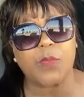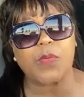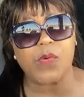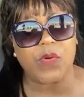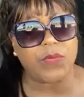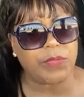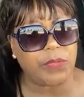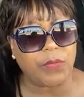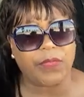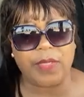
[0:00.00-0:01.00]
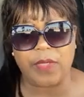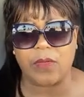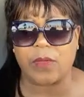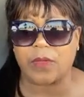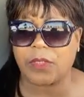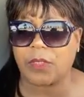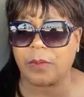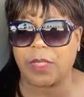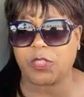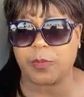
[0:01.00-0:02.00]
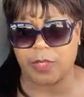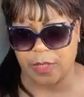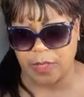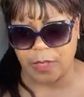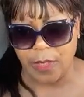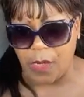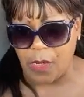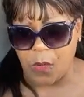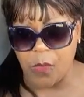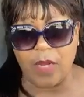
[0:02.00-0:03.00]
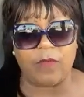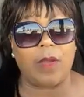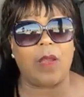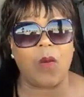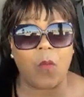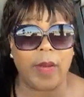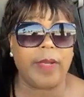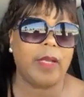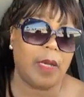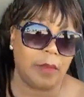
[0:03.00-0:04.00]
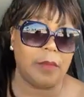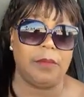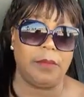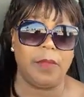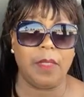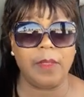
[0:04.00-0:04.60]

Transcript: my supporters, you know, thank you all so much, because we have a long way to go.